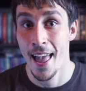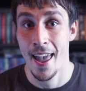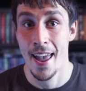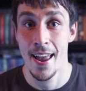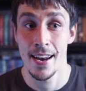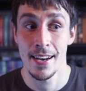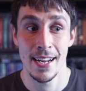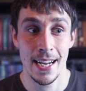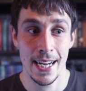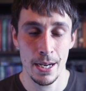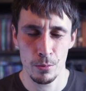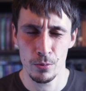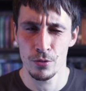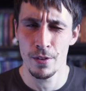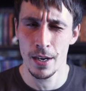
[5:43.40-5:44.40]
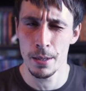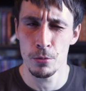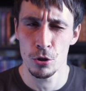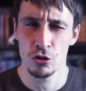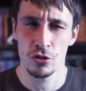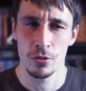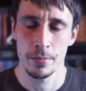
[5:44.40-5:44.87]
And it was very
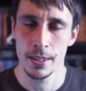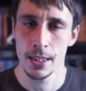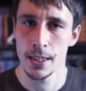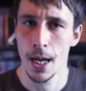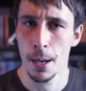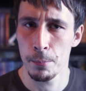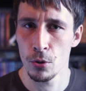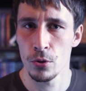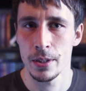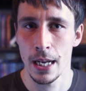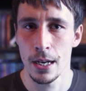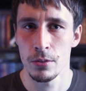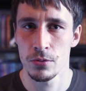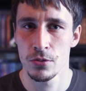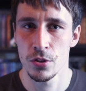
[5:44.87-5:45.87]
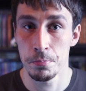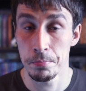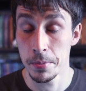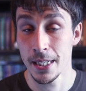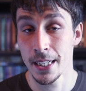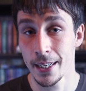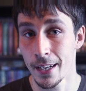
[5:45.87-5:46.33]
much something that I put down to
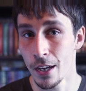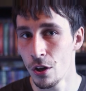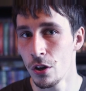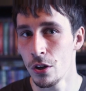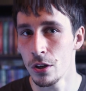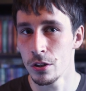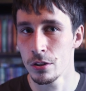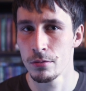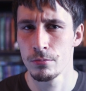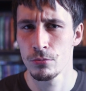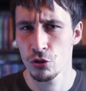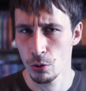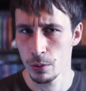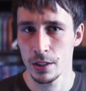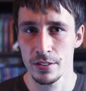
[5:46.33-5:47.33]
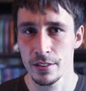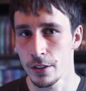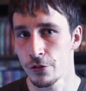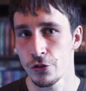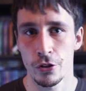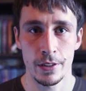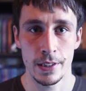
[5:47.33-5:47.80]
being her showing
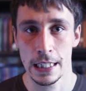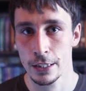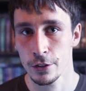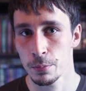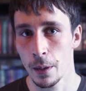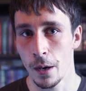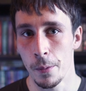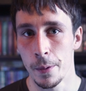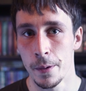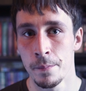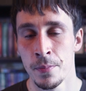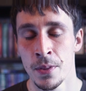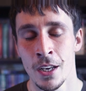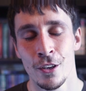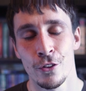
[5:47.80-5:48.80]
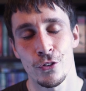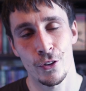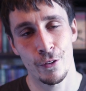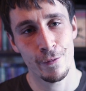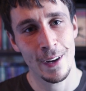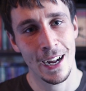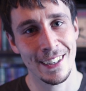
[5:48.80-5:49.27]
herself during the experiment. So the
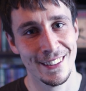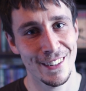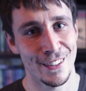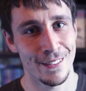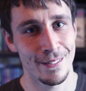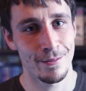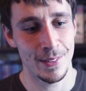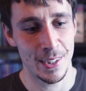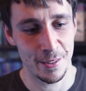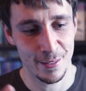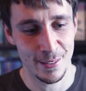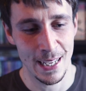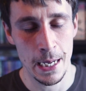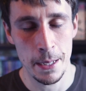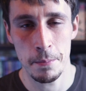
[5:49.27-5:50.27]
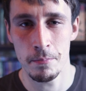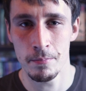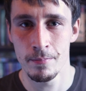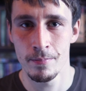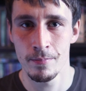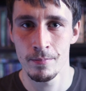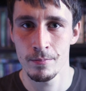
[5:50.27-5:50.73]
fact that this same
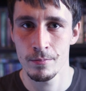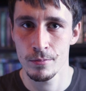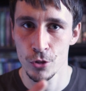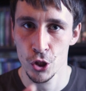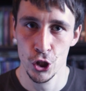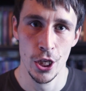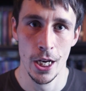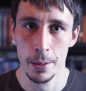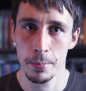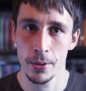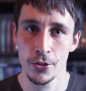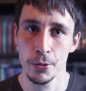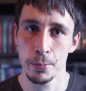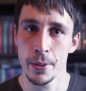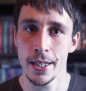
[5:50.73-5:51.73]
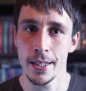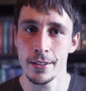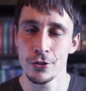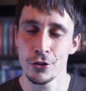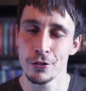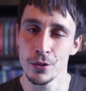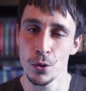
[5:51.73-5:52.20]
shape has appeared
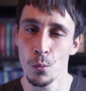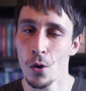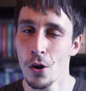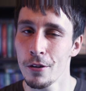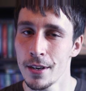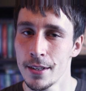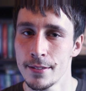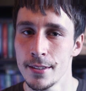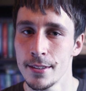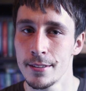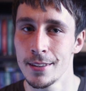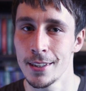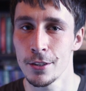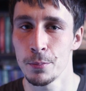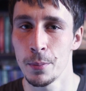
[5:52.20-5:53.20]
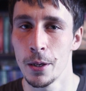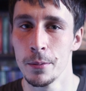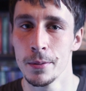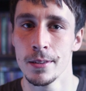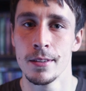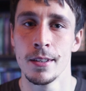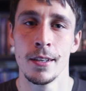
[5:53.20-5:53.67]
during the water ITC
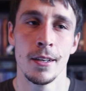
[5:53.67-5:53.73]
experiment